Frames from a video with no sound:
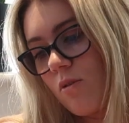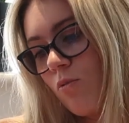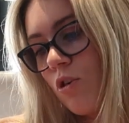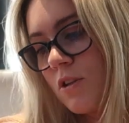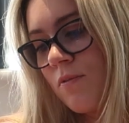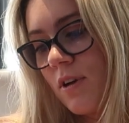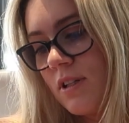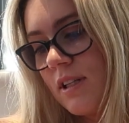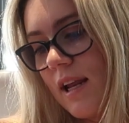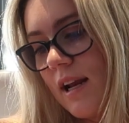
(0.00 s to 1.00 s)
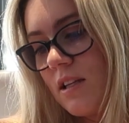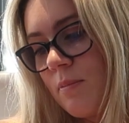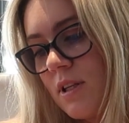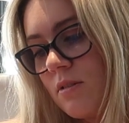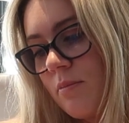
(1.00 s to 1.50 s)
What's fun today? Let's
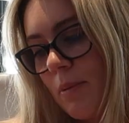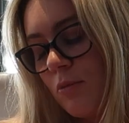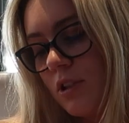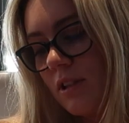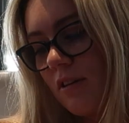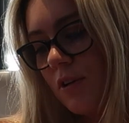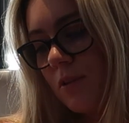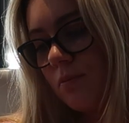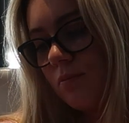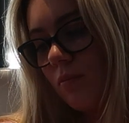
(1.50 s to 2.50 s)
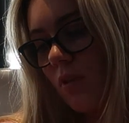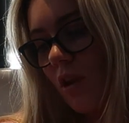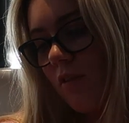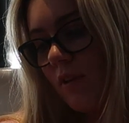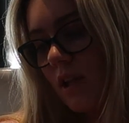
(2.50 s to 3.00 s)
make some memories together.
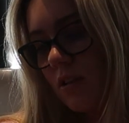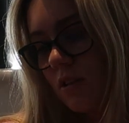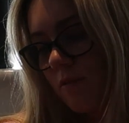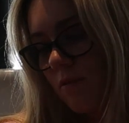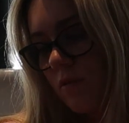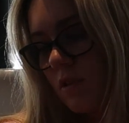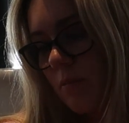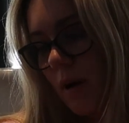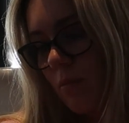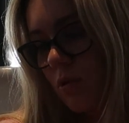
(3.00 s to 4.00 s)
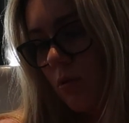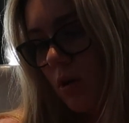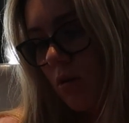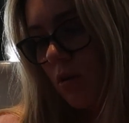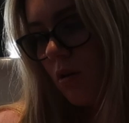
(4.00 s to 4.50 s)
I think that's a spam as
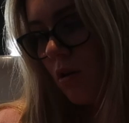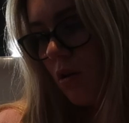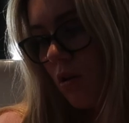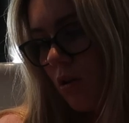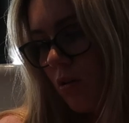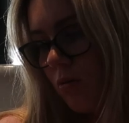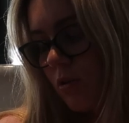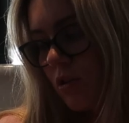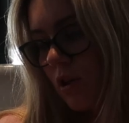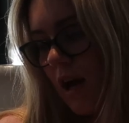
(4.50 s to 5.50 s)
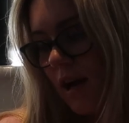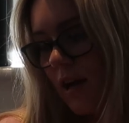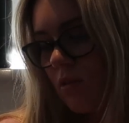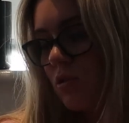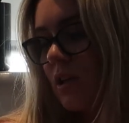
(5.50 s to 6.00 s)
well. We should hang
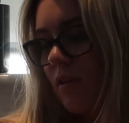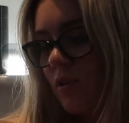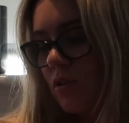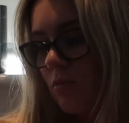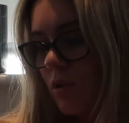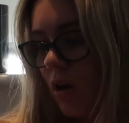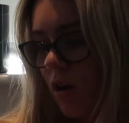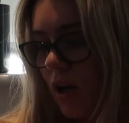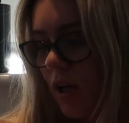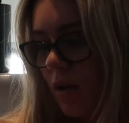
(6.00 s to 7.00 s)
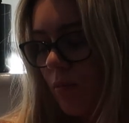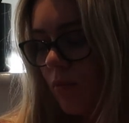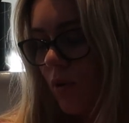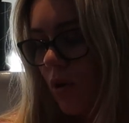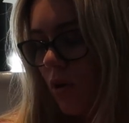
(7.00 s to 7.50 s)
out together sometime.
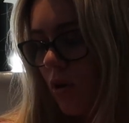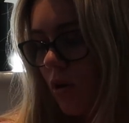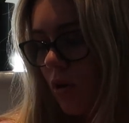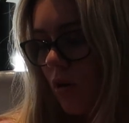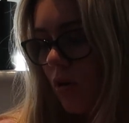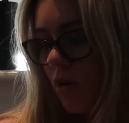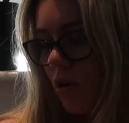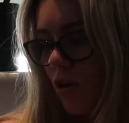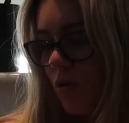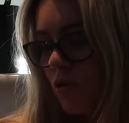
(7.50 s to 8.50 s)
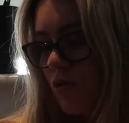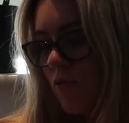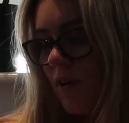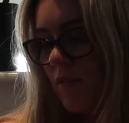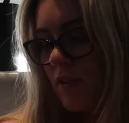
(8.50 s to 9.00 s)
Who is your
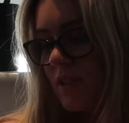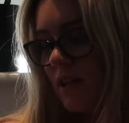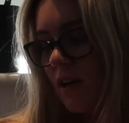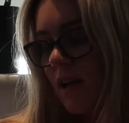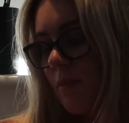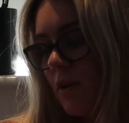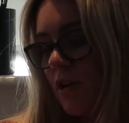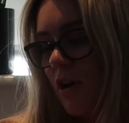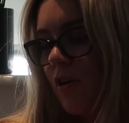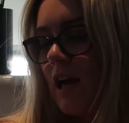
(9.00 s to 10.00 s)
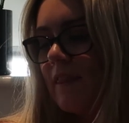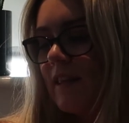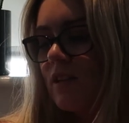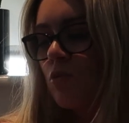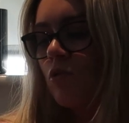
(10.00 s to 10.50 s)
favourite singer? Let me know.
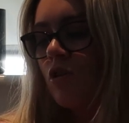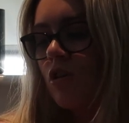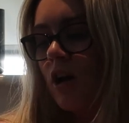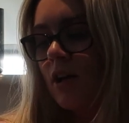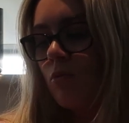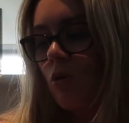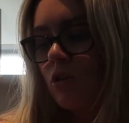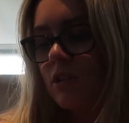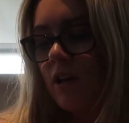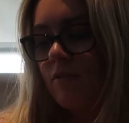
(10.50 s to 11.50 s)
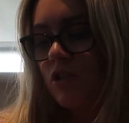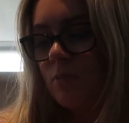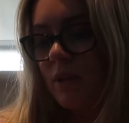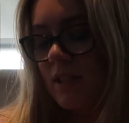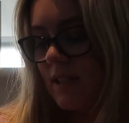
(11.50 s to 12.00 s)
These all look like ones that have
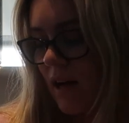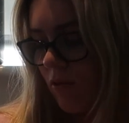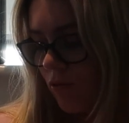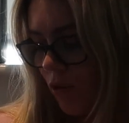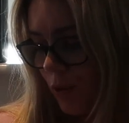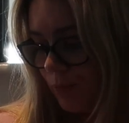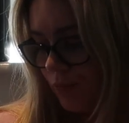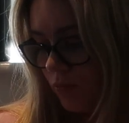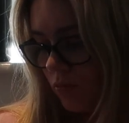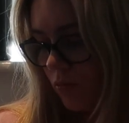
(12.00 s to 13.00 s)
just been sent from